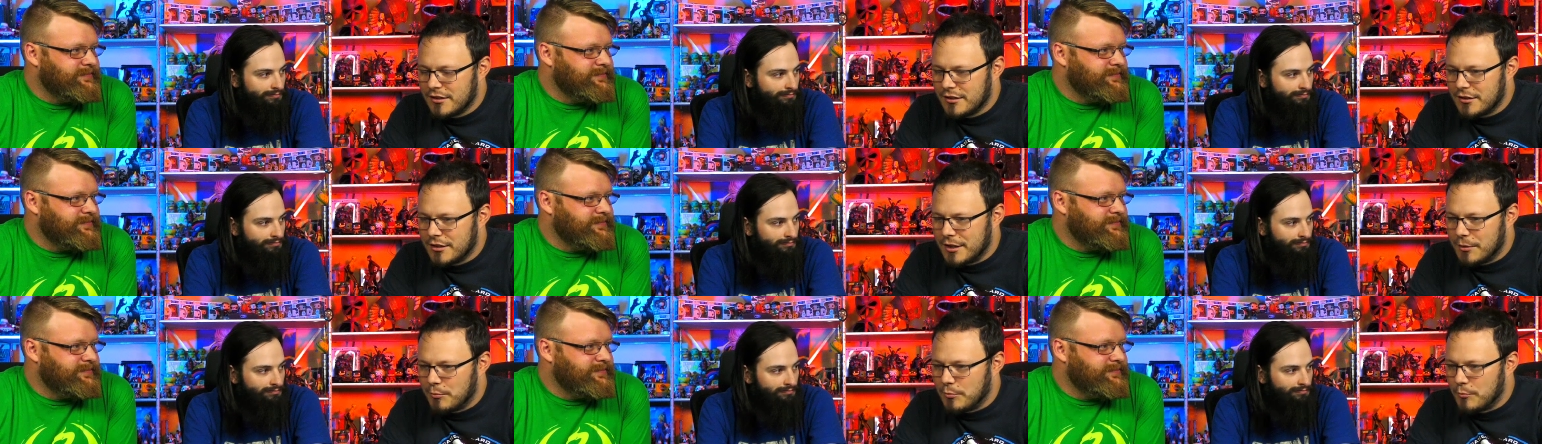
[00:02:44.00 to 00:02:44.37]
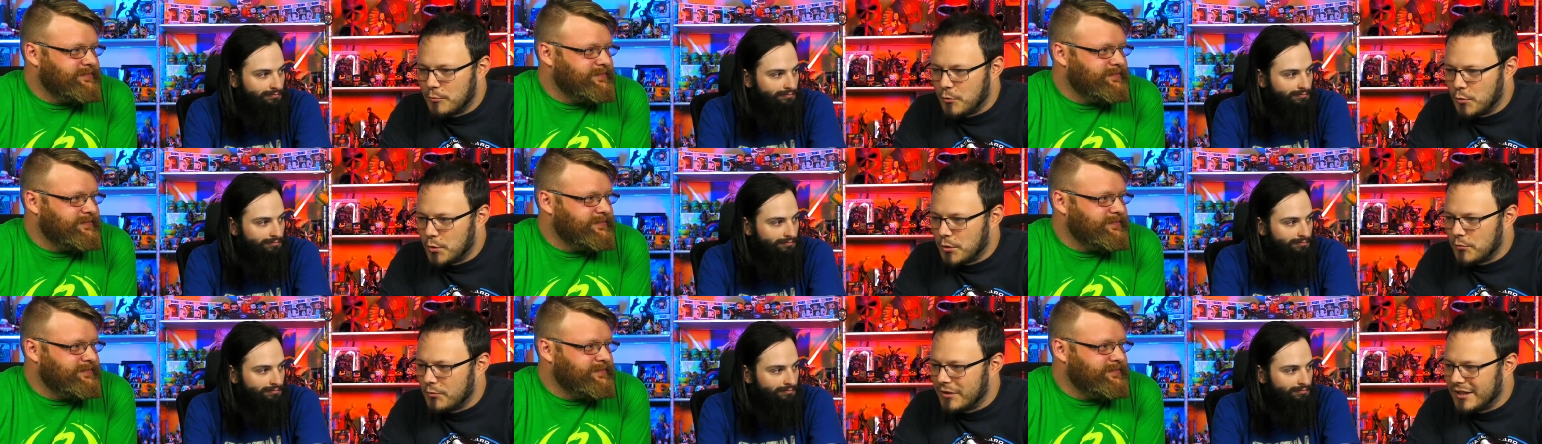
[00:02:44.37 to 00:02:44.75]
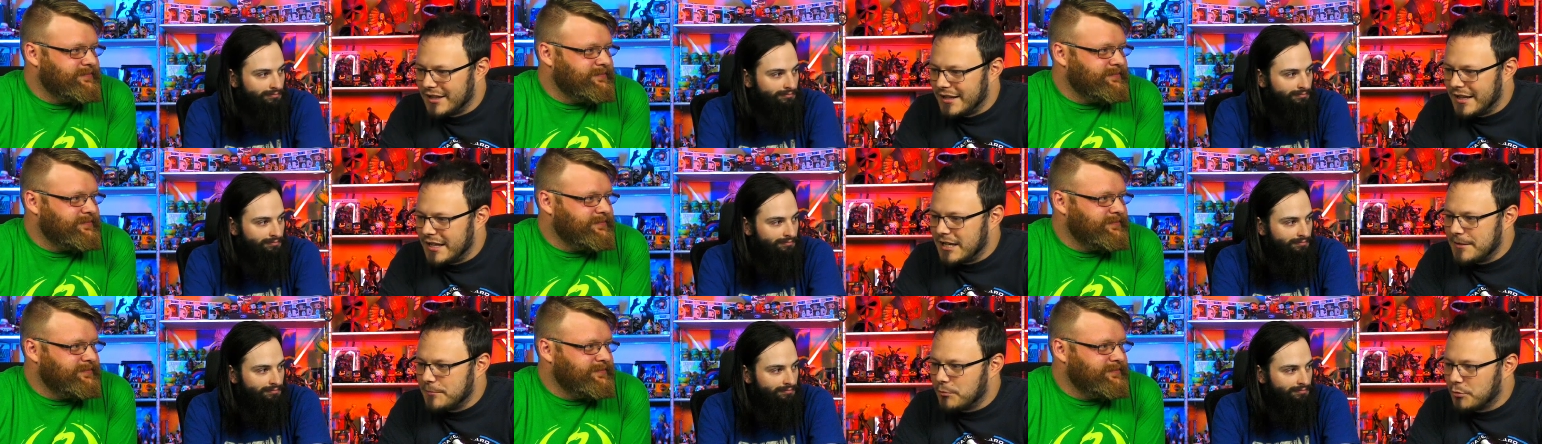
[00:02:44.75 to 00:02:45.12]
Speaker 1: they were more
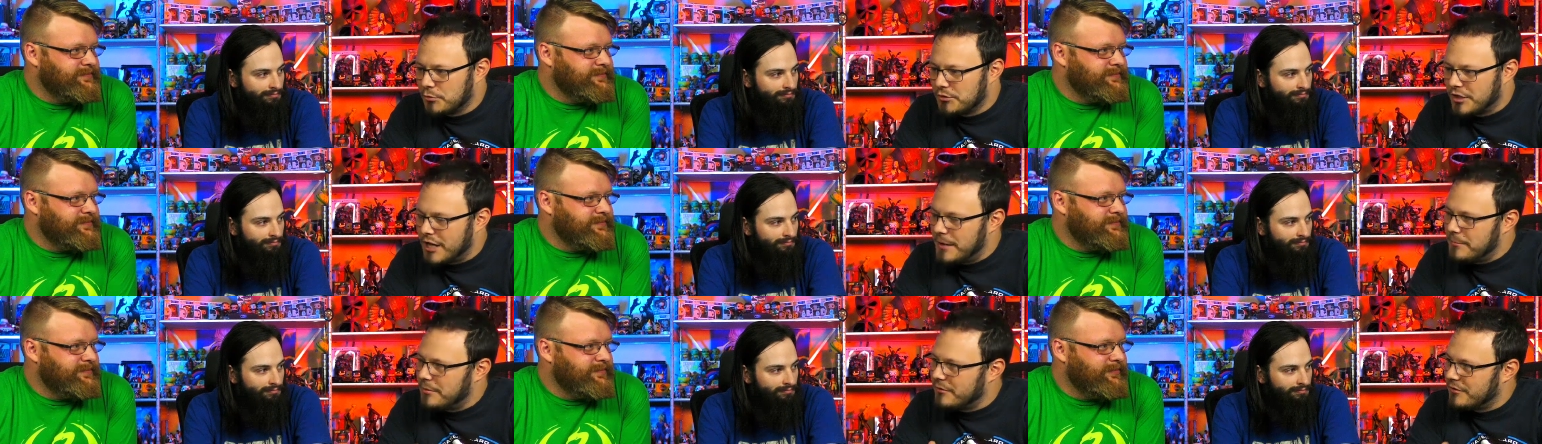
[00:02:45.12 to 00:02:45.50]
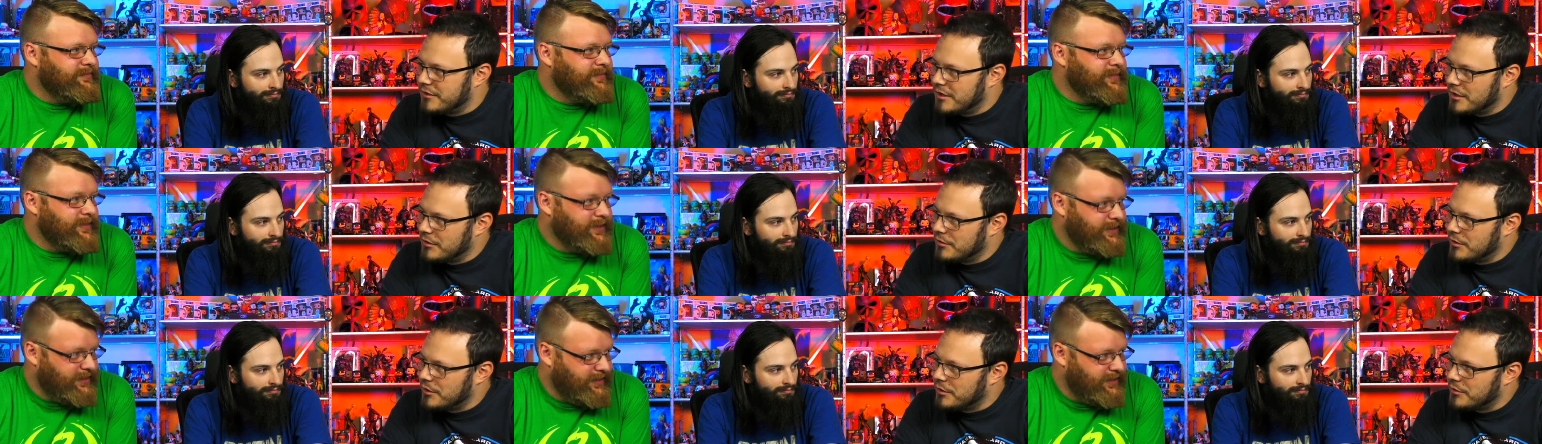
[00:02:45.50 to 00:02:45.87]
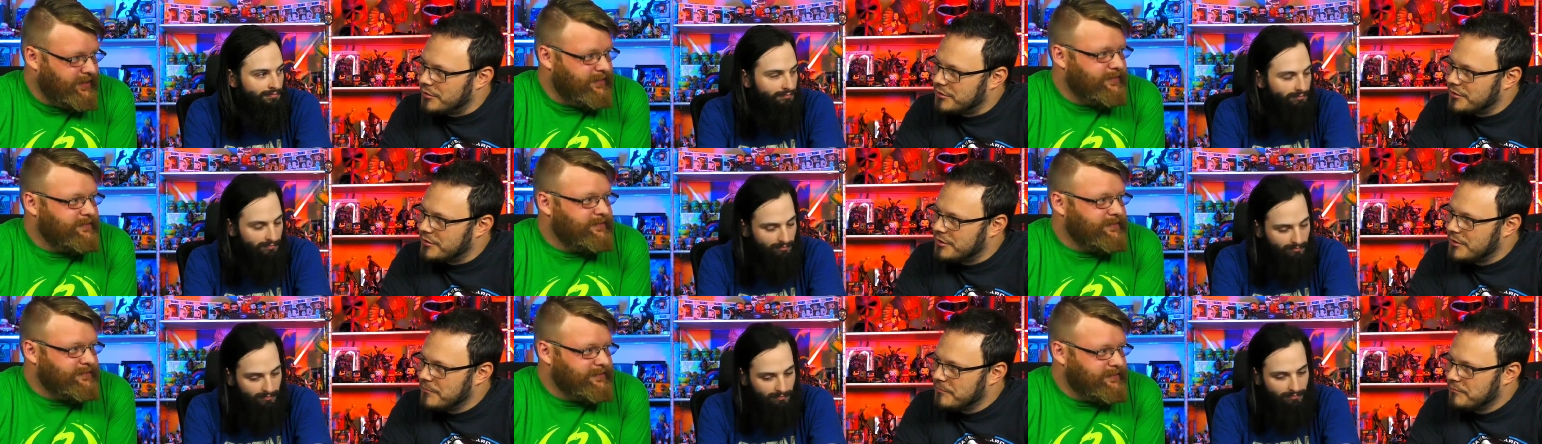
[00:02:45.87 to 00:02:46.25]
relatable type of heroes.
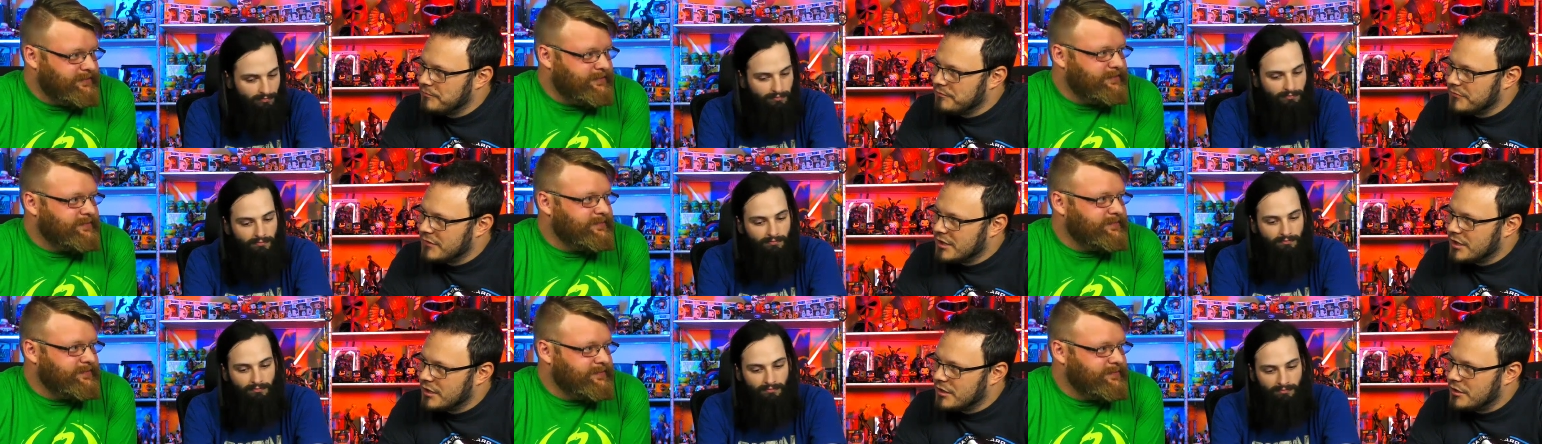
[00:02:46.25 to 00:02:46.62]
Yeah. Mm -hmm.